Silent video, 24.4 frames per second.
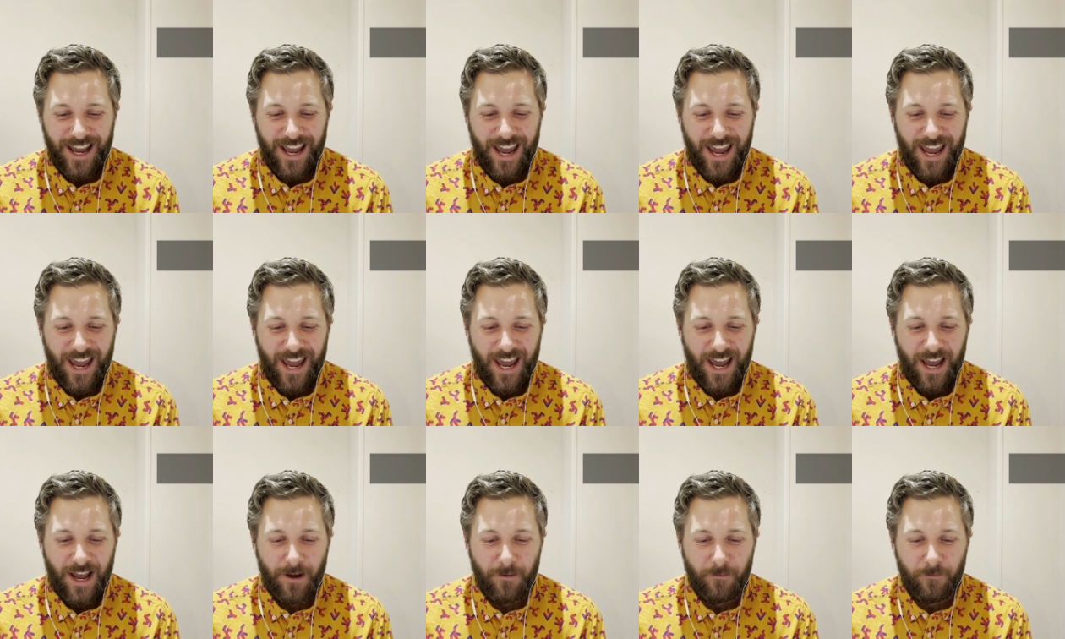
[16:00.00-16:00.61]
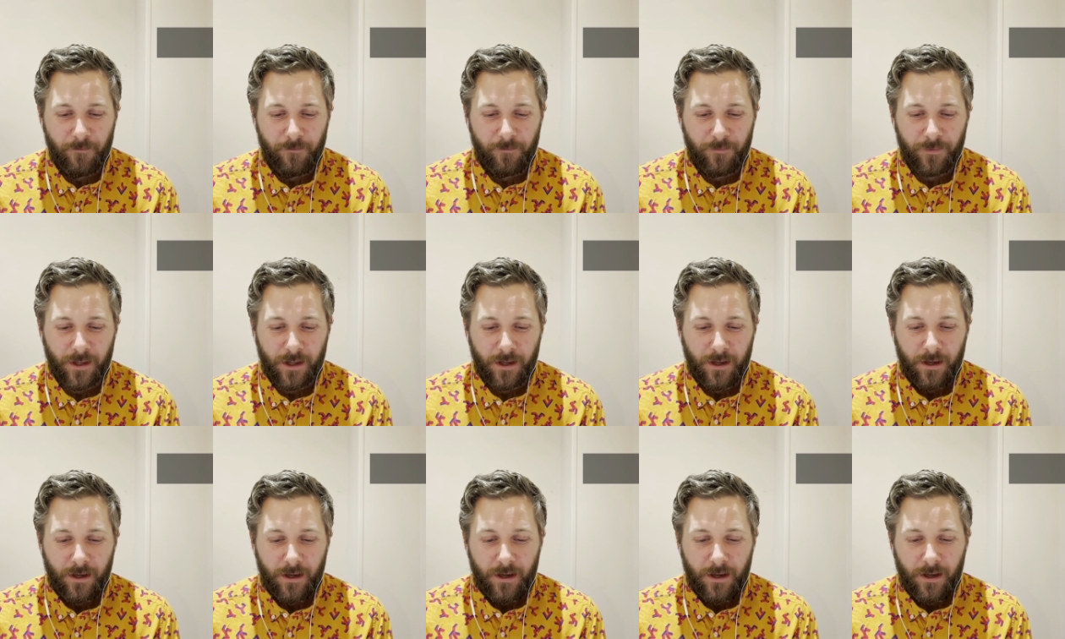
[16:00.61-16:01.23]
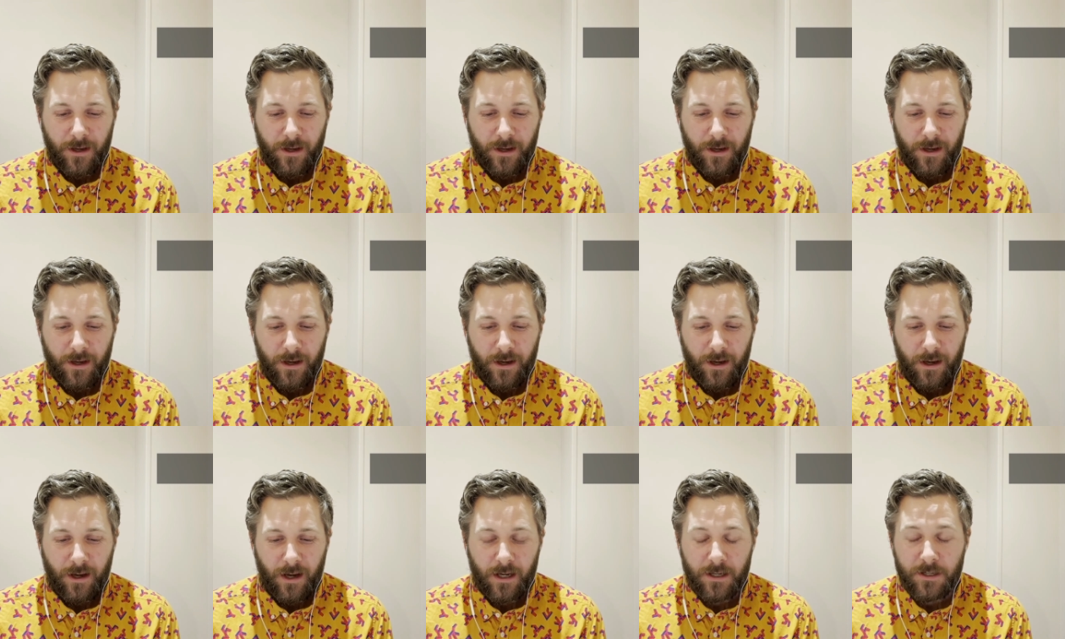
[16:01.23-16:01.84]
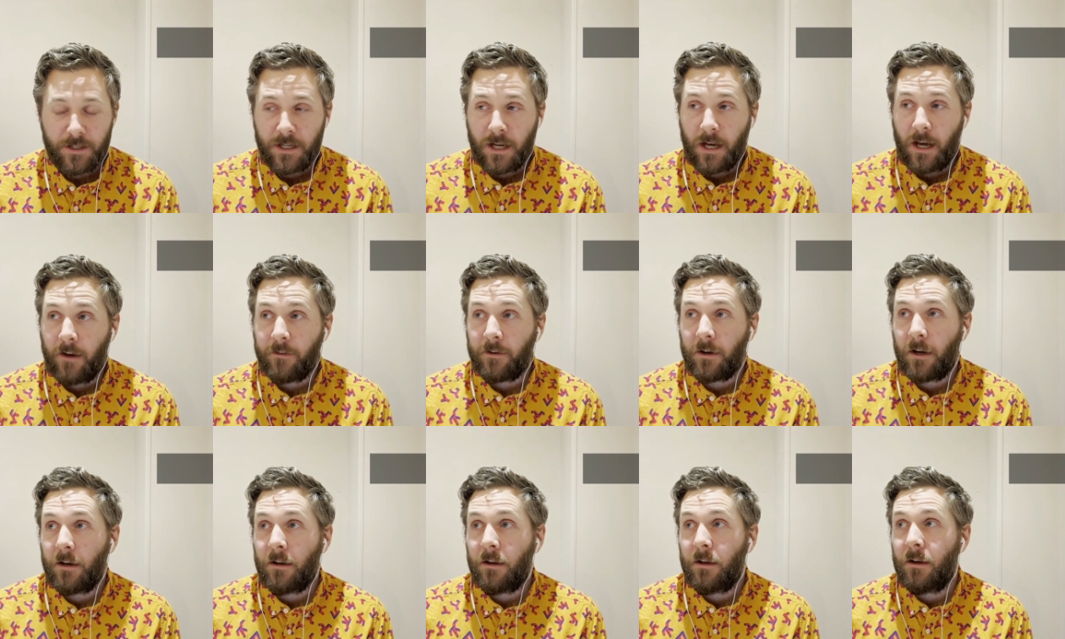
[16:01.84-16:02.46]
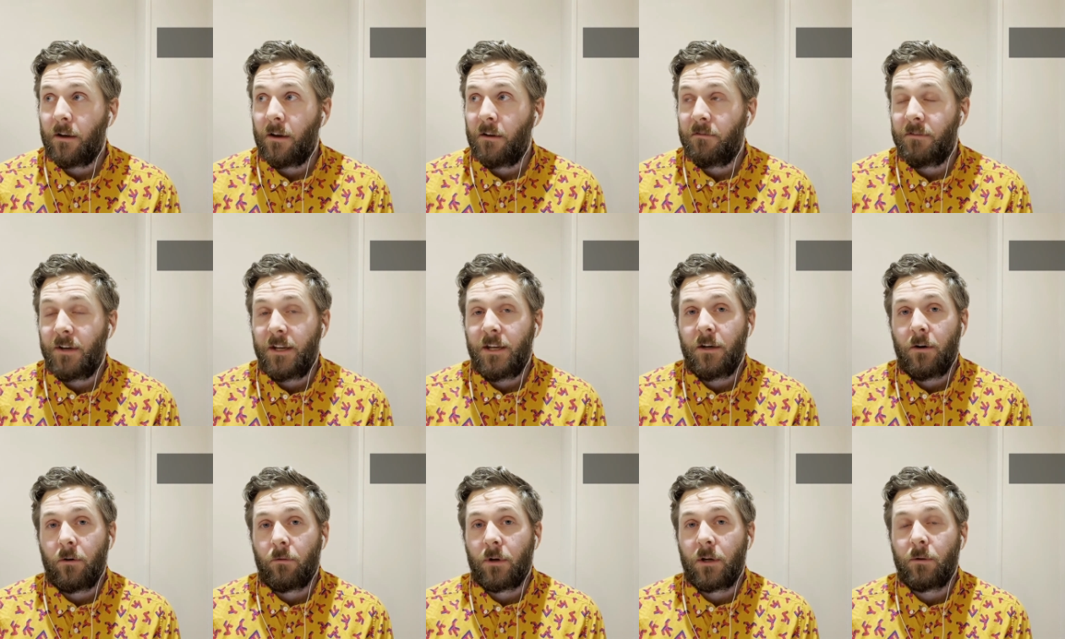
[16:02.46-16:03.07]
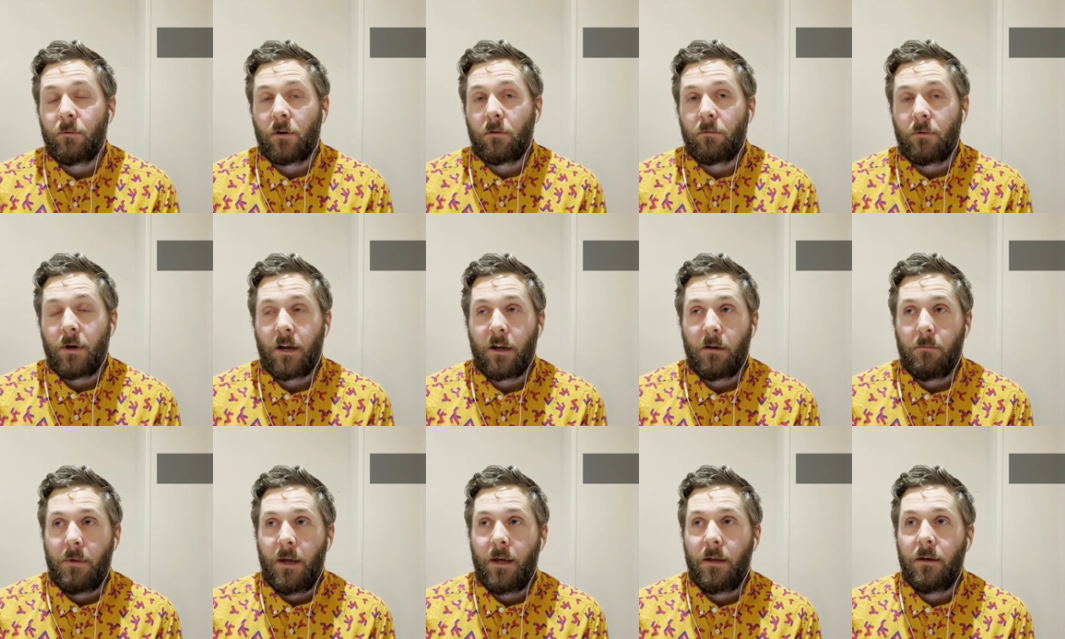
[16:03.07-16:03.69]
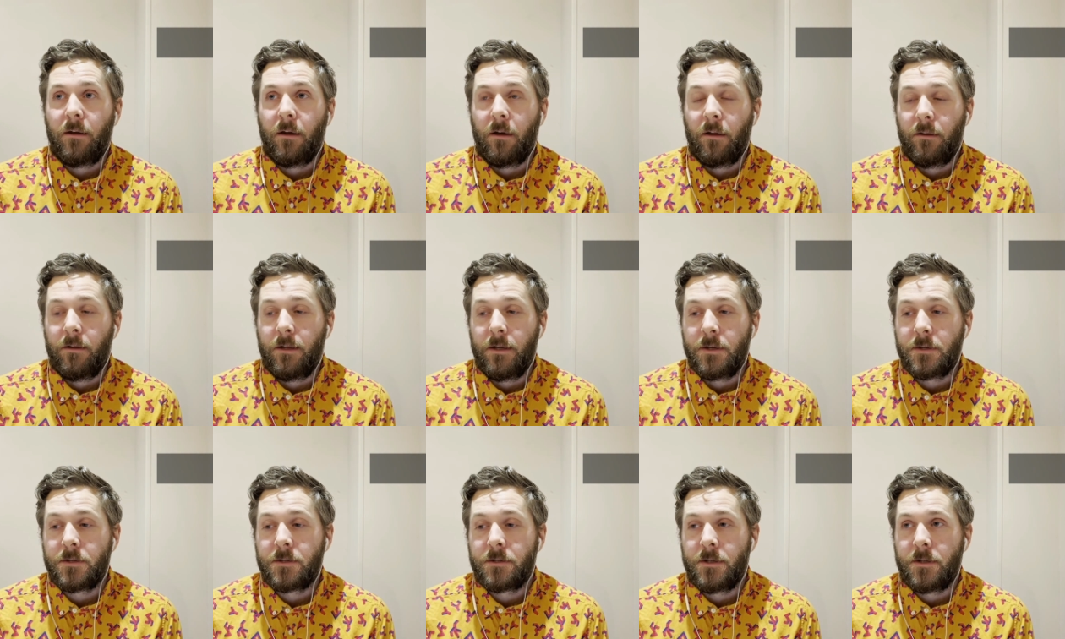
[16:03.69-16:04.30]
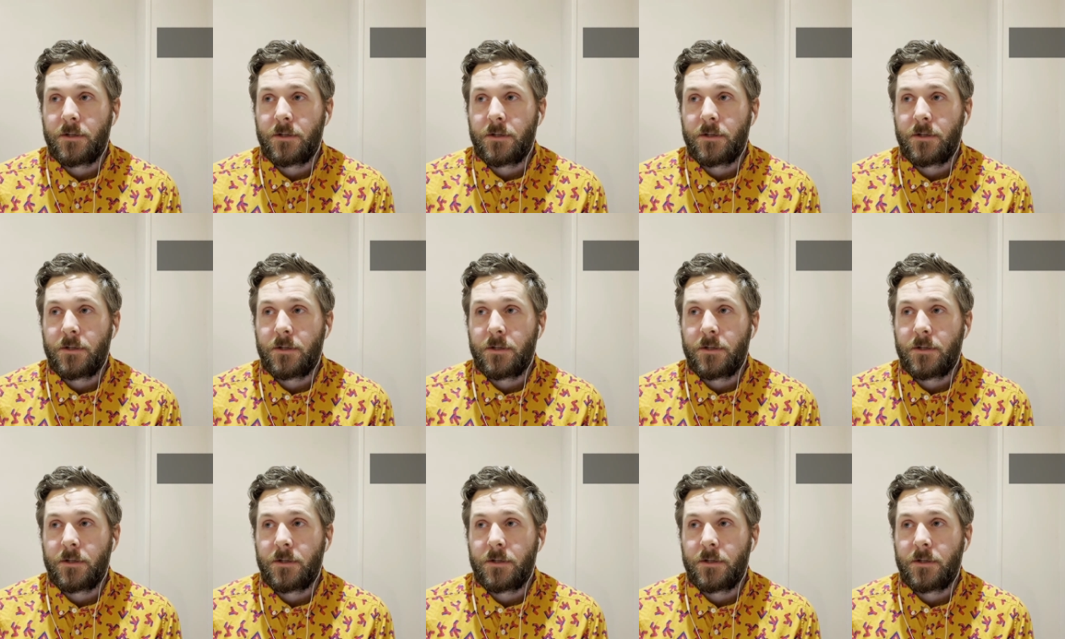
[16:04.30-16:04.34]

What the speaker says: And yeah, I got a video I really want to recommend on this.